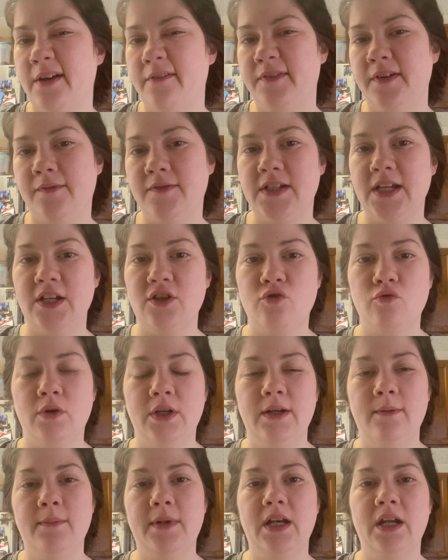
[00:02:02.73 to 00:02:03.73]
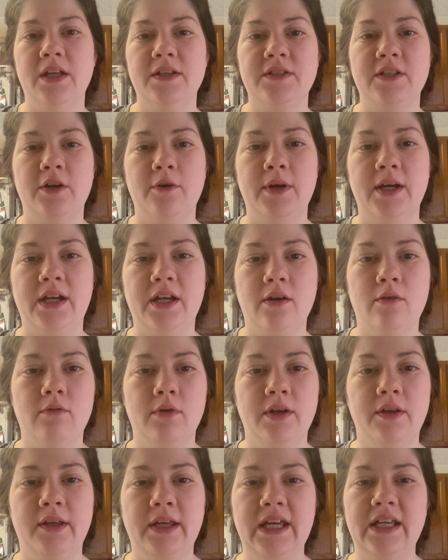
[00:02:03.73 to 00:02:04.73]
15-20 minutes so it can
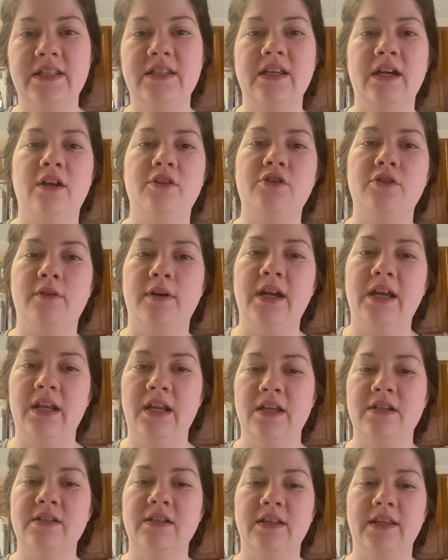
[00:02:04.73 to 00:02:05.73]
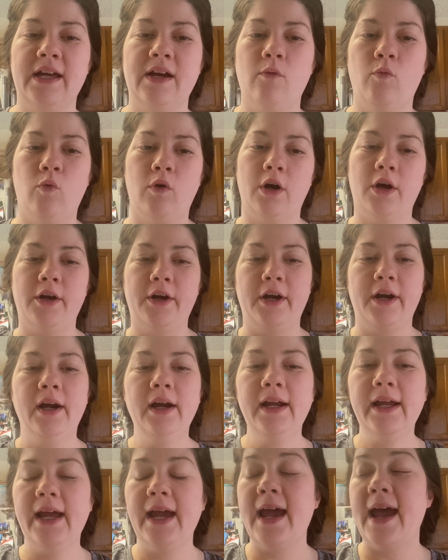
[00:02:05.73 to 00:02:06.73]
really saturate into that water.
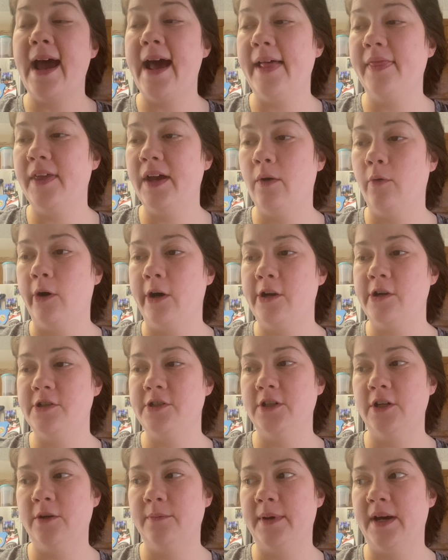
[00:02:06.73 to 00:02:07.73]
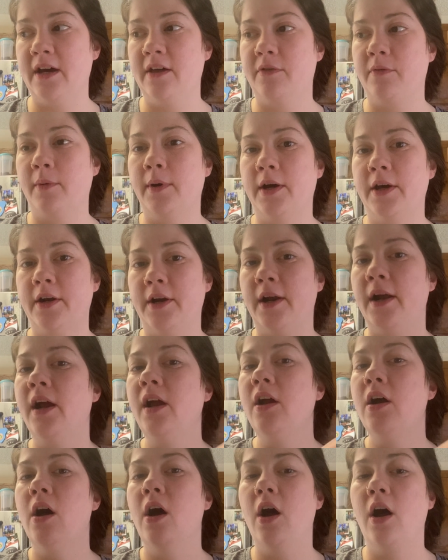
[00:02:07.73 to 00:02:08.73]
Add that water to your bath water.
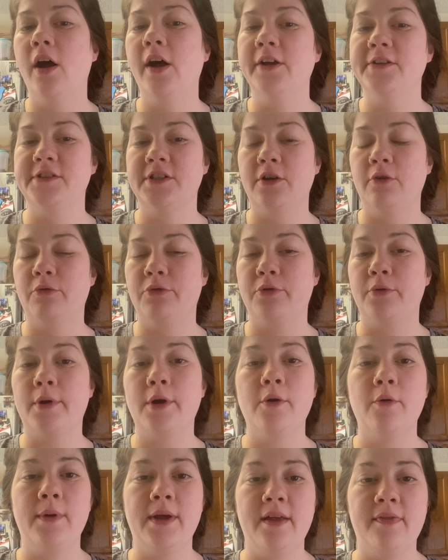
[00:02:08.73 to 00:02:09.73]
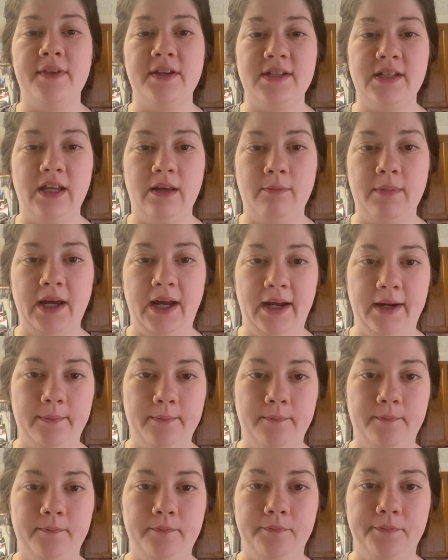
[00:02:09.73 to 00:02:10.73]
Also throw in the tea bag.
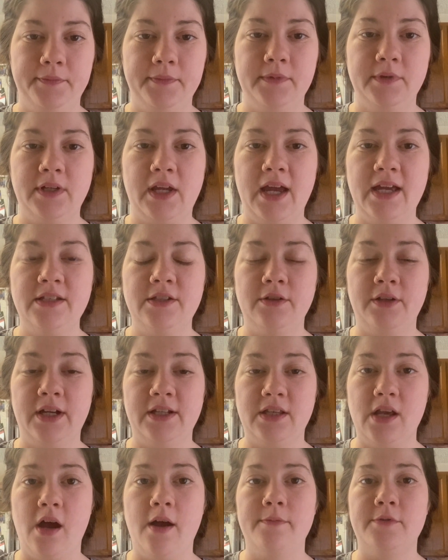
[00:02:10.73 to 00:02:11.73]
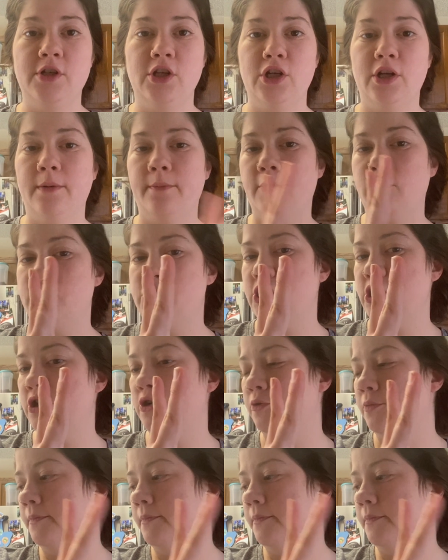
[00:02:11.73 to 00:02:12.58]
Okay, so that's option number 2.